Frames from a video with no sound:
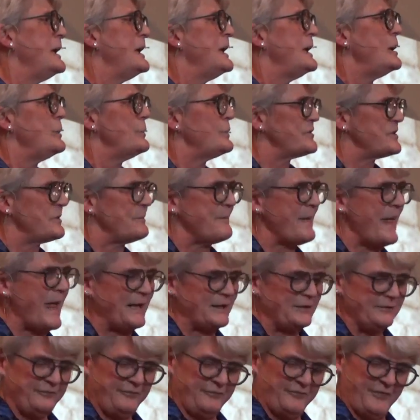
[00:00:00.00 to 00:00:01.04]
He was a
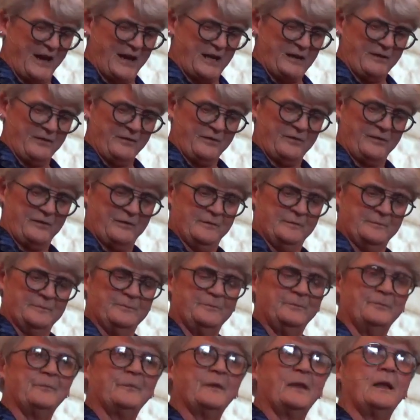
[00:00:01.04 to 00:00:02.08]
man of faith.
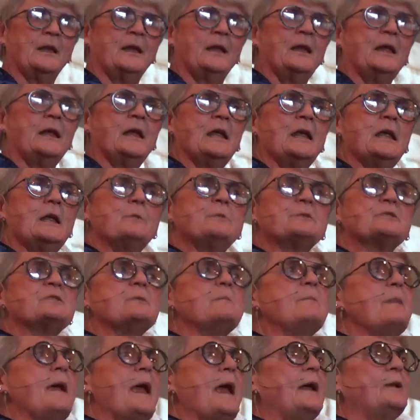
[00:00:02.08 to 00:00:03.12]
He was a
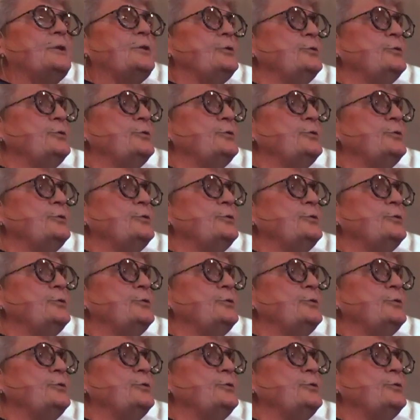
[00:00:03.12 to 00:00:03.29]
man